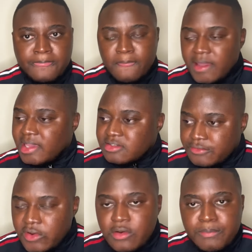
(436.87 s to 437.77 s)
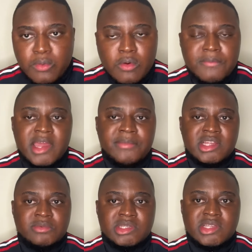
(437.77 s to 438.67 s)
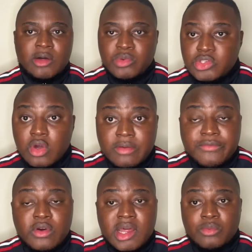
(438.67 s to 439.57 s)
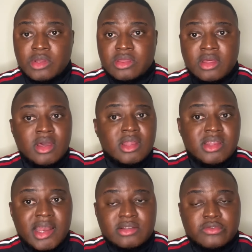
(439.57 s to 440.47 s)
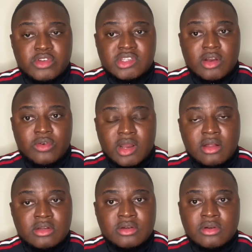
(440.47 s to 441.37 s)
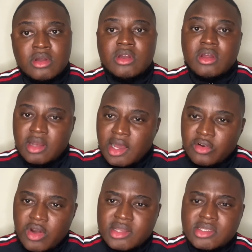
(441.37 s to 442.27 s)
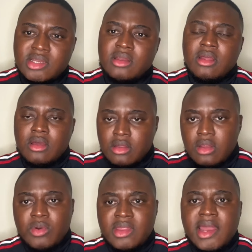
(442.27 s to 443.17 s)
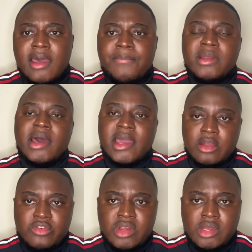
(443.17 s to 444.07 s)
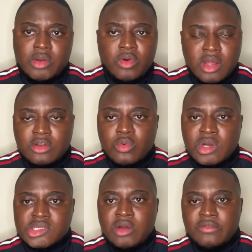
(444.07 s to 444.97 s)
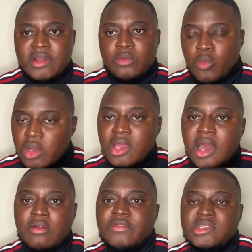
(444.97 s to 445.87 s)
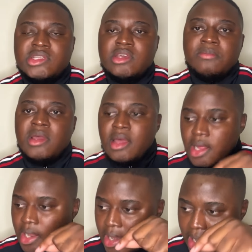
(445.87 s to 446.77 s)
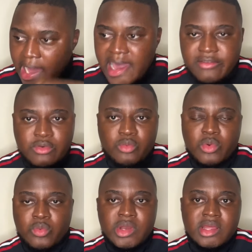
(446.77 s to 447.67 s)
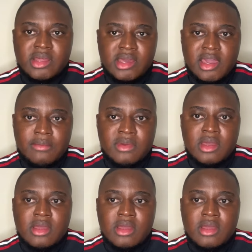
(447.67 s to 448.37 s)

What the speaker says: He has a very poor man management style. We saw him fall out with the likes of Cristiano Ronaldo. Now, granted, when that happened, I agreed. Ronaldo was out of line. Walking out of the team live when we were winning the game